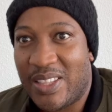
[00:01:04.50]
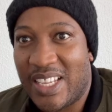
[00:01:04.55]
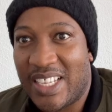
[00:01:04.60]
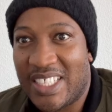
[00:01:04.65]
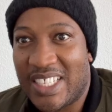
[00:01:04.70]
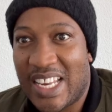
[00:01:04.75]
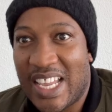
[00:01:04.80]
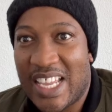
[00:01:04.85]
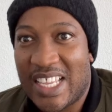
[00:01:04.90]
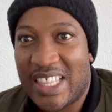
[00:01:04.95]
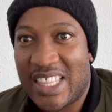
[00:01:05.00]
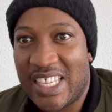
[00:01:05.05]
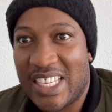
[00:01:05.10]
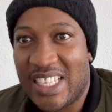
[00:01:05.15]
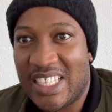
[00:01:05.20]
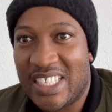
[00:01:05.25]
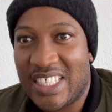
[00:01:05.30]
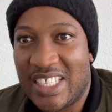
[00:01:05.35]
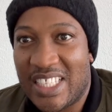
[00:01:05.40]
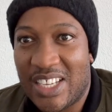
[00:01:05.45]
things like
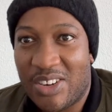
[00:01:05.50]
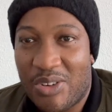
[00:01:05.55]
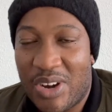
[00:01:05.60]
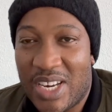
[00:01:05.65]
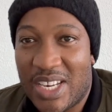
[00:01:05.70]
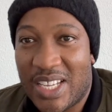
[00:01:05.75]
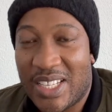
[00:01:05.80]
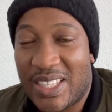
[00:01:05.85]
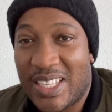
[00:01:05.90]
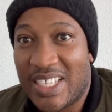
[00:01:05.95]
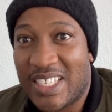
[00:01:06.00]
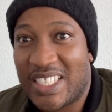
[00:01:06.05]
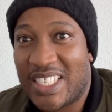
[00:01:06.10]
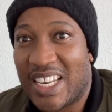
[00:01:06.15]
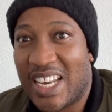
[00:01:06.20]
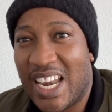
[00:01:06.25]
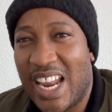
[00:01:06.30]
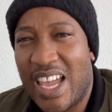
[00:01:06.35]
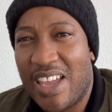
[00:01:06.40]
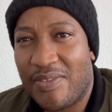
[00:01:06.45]
these, the greater things
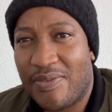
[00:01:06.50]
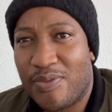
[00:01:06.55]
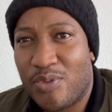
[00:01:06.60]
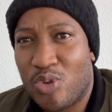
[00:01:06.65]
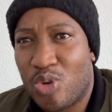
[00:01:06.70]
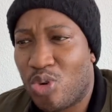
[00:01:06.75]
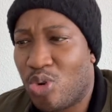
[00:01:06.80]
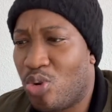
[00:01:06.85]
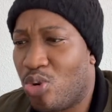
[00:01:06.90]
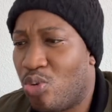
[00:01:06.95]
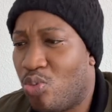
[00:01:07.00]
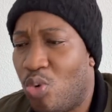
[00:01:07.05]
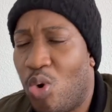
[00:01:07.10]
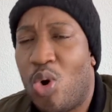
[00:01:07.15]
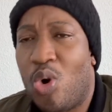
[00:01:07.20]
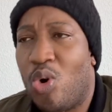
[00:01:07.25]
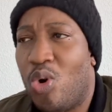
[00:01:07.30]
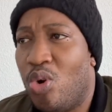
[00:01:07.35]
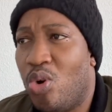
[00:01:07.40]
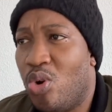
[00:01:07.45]
in life, you know,
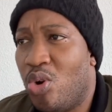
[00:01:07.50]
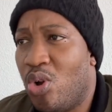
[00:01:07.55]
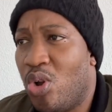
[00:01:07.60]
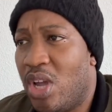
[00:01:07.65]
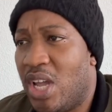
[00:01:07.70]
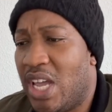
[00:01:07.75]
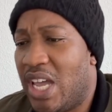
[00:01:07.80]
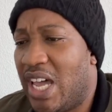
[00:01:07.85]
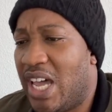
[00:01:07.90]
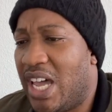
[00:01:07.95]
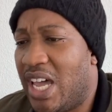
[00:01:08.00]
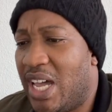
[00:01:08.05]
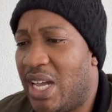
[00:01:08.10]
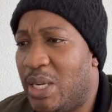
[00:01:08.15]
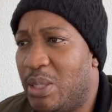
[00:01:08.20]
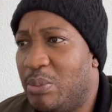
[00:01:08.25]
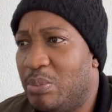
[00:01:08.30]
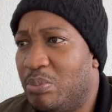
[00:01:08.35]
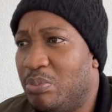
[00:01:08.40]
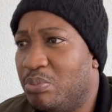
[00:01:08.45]
war.
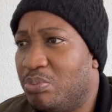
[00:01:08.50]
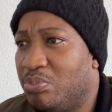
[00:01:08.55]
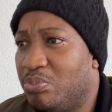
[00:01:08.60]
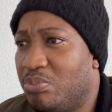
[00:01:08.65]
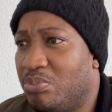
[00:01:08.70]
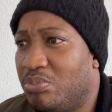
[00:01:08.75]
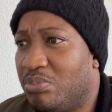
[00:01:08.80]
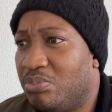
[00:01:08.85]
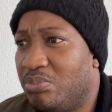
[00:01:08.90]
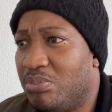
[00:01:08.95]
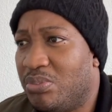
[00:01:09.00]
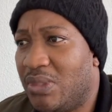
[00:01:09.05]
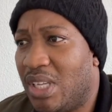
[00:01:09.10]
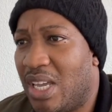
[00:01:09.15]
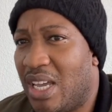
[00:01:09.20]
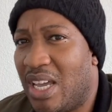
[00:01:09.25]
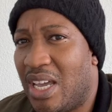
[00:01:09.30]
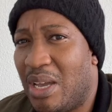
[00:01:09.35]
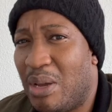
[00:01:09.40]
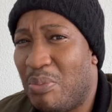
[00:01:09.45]
Um,
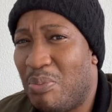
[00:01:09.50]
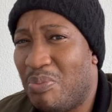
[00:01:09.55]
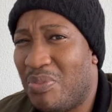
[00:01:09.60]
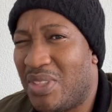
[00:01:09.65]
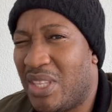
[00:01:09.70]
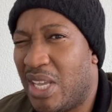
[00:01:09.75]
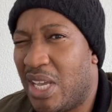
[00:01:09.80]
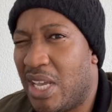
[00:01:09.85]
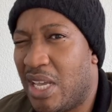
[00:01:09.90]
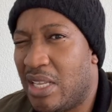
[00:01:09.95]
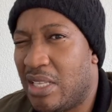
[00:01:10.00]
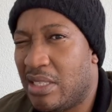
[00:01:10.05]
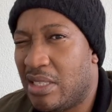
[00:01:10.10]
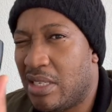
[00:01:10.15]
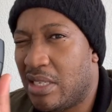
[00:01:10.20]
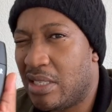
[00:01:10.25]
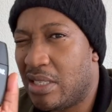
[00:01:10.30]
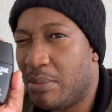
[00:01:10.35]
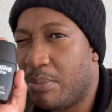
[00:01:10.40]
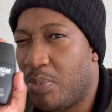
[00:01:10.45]
um, the,
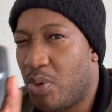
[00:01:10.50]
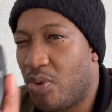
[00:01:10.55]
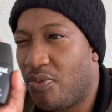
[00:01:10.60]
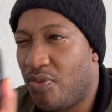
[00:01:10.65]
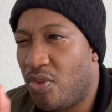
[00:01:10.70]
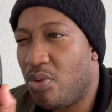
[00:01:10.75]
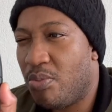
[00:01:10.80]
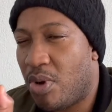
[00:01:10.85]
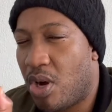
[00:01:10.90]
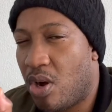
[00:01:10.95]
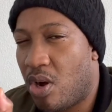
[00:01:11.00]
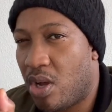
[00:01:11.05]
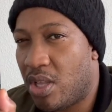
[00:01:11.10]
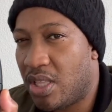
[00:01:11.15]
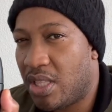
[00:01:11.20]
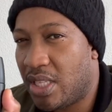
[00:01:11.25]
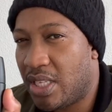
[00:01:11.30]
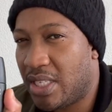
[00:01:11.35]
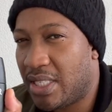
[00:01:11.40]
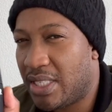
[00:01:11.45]
the, the perfumer
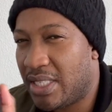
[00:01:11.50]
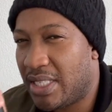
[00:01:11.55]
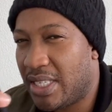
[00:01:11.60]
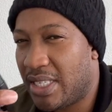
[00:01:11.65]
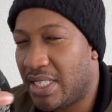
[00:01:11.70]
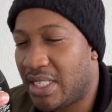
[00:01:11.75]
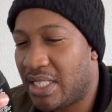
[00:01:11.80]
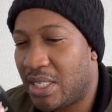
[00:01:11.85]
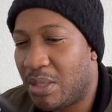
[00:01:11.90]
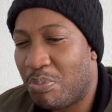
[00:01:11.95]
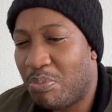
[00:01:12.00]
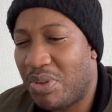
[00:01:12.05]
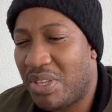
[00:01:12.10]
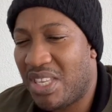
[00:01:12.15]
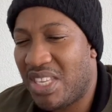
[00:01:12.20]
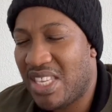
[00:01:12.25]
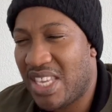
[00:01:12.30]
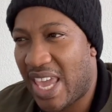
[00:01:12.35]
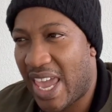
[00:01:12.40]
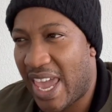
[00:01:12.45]
on this is
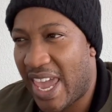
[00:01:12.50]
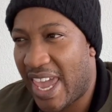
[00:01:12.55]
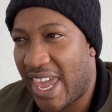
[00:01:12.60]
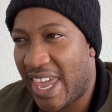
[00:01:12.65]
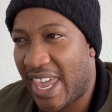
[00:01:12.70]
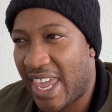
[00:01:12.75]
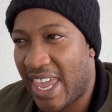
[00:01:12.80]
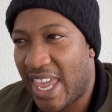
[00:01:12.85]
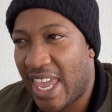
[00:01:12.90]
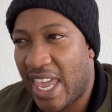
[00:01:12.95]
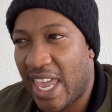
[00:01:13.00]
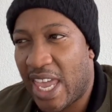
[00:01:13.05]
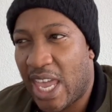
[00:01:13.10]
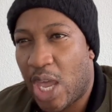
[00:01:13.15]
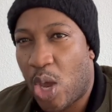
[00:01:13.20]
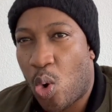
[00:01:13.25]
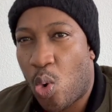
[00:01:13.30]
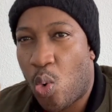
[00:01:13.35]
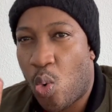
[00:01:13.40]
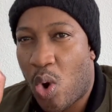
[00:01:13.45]
Pierre
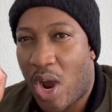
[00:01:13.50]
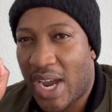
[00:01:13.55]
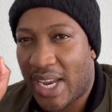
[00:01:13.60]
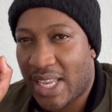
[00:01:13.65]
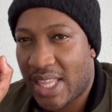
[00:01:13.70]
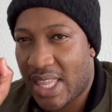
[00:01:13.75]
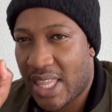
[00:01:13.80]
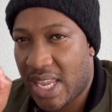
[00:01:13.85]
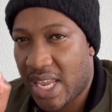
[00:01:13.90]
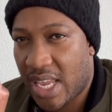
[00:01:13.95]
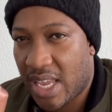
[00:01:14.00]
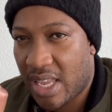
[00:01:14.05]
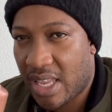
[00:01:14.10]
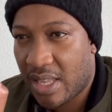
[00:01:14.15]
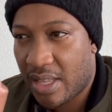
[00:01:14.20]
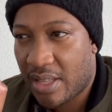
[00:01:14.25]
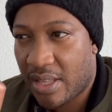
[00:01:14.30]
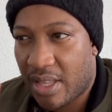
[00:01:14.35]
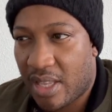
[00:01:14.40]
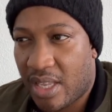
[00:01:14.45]
Wagner.
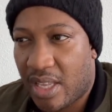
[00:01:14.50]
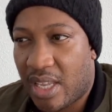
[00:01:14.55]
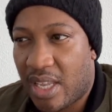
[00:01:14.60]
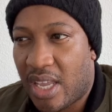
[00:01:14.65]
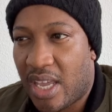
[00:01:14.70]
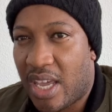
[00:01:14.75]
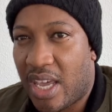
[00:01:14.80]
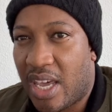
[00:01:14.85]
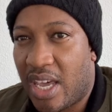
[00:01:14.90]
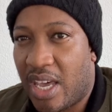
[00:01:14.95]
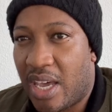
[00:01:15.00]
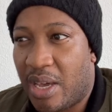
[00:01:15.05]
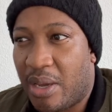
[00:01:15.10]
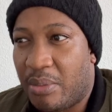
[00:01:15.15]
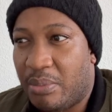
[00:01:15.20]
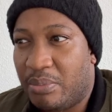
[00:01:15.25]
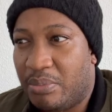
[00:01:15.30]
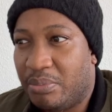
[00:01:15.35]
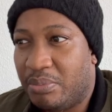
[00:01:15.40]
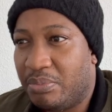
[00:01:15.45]

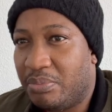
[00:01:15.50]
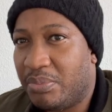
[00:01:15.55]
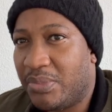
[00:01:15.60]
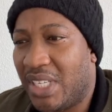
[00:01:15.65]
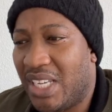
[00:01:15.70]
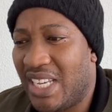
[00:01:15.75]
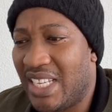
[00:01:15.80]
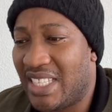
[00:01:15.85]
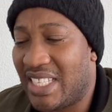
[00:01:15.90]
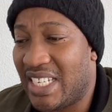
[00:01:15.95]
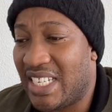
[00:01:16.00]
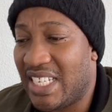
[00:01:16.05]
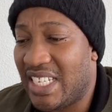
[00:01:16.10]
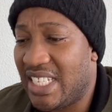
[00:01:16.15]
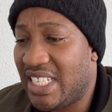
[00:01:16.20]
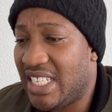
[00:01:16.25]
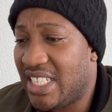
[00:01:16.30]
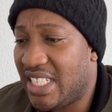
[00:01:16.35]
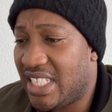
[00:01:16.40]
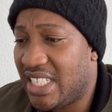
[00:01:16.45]
Um, it's an
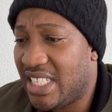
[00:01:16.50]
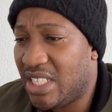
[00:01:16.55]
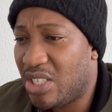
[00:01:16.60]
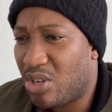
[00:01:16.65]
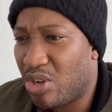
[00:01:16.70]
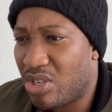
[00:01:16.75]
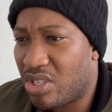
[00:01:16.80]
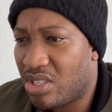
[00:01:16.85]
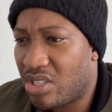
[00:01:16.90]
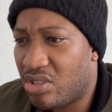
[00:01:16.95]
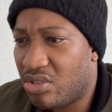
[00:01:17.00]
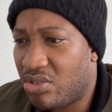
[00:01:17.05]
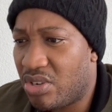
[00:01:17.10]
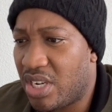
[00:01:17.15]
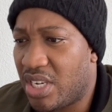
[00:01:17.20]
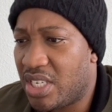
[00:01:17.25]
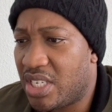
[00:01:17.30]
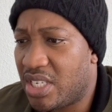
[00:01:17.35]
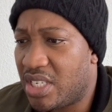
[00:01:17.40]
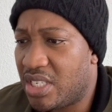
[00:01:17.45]
EDT
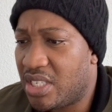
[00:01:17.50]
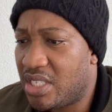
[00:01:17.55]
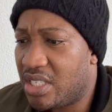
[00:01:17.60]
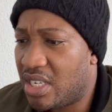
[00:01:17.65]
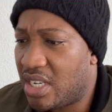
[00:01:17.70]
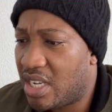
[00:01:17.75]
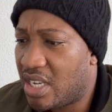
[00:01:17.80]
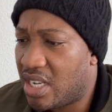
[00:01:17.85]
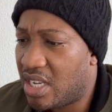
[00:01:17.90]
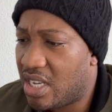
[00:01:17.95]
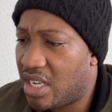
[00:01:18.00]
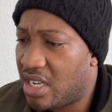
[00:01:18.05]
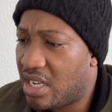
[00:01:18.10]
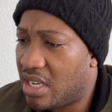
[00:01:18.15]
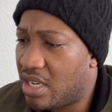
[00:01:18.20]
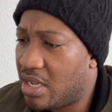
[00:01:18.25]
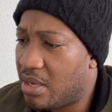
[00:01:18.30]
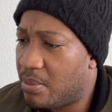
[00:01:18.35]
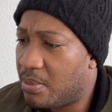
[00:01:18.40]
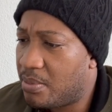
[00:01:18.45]
concentration.
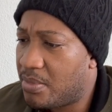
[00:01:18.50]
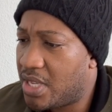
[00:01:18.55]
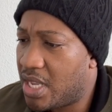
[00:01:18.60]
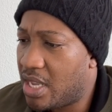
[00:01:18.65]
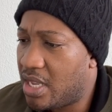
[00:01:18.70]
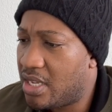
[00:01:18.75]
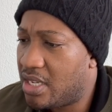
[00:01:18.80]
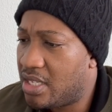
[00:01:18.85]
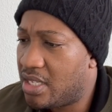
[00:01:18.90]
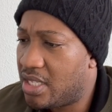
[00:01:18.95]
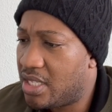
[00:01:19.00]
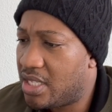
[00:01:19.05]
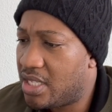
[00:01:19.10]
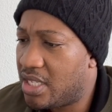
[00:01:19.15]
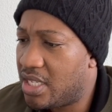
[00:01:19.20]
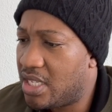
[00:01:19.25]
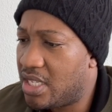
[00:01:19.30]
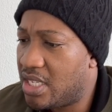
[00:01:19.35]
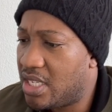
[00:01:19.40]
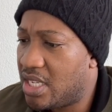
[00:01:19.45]
Um, yeah,
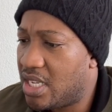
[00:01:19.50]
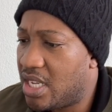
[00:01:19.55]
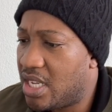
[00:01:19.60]
EDT.